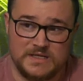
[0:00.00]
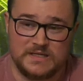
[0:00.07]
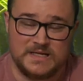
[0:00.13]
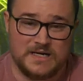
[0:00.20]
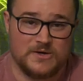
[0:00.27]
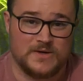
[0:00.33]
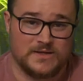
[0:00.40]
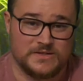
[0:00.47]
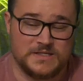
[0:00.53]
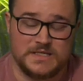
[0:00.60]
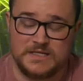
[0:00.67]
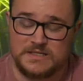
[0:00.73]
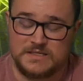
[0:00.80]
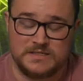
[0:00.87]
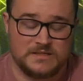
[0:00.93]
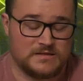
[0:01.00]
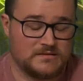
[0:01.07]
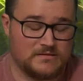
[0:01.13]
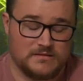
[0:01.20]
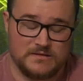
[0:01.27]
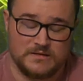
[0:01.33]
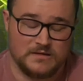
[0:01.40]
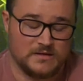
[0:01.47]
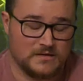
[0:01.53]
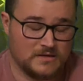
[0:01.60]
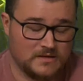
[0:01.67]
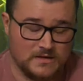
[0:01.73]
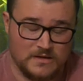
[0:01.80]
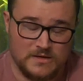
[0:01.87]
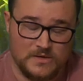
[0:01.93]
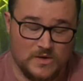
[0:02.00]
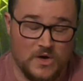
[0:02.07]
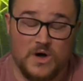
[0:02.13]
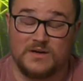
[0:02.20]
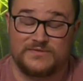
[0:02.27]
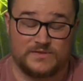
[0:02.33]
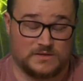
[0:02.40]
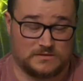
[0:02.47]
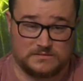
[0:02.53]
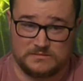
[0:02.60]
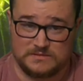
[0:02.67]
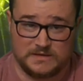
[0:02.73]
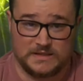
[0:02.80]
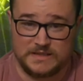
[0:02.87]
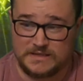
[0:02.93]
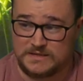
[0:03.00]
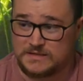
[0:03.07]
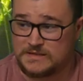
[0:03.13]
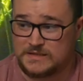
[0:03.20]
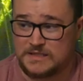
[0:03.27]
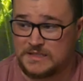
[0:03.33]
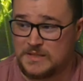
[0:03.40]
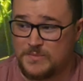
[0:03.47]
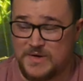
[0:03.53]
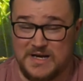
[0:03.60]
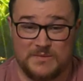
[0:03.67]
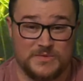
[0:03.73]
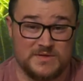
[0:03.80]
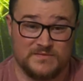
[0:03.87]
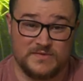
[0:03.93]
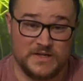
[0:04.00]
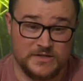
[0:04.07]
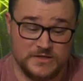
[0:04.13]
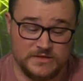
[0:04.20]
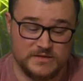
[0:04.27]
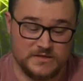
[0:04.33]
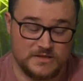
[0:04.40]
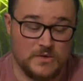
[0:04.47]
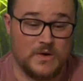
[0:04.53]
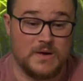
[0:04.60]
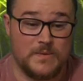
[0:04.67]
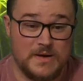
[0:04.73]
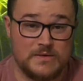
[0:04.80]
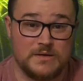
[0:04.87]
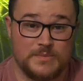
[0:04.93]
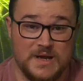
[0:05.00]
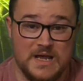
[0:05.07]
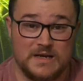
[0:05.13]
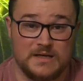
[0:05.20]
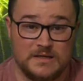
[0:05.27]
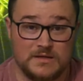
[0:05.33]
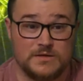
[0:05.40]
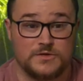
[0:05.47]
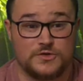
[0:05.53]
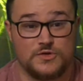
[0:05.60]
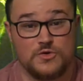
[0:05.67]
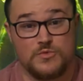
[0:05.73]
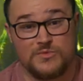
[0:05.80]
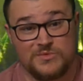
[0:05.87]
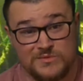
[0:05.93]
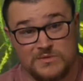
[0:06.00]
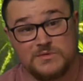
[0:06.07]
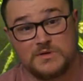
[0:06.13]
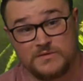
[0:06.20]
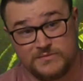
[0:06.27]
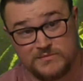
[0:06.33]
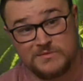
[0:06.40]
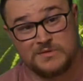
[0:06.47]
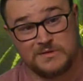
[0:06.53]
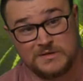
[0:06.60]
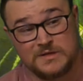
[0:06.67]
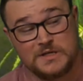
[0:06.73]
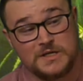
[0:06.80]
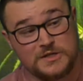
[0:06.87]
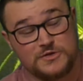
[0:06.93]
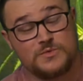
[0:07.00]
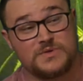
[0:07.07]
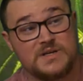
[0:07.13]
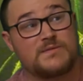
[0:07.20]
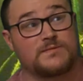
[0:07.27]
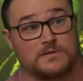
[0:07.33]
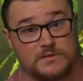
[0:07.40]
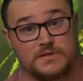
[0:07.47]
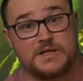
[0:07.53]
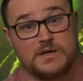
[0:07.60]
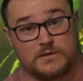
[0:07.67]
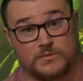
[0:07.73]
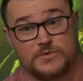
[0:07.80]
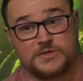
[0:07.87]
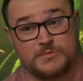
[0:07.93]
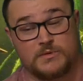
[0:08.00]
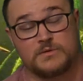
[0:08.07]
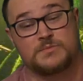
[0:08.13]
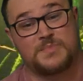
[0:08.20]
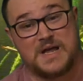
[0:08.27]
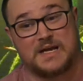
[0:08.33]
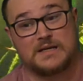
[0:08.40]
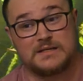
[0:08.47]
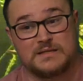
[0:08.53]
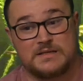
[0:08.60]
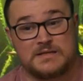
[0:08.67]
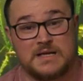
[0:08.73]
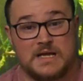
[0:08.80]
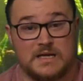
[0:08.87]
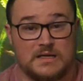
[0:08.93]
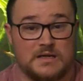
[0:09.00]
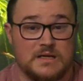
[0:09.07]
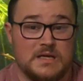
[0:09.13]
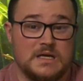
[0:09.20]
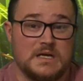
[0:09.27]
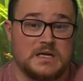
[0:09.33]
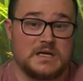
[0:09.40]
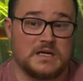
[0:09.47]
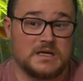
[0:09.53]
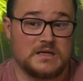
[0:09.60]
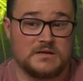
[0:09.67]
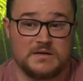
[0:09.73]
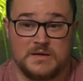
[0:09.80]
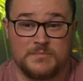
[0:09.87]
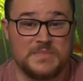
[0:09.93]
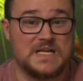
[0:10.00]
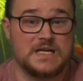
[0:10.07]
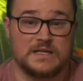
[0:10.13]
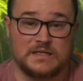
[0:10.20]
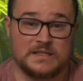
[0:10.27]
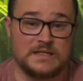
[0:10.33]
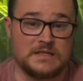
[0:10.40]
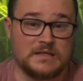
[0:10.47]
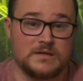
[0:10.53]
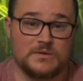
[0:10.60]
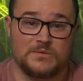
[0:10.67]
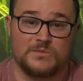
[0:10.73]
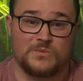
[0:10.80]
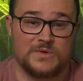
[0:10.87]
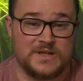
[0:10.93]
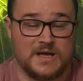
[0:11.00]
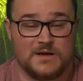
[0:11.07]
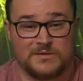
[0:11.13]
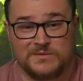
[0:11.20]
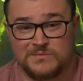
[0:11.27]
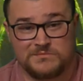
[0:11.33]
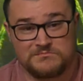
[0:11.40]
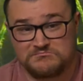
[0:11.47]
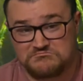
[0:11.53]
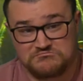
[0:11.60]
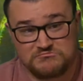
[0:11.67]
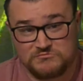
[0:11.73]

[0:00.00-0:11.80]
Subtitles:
week, and the hair algae is awful. It has come back with a vengeance. So I wound up adding 2 different neon rosy barbs back into the tank, and immediately, without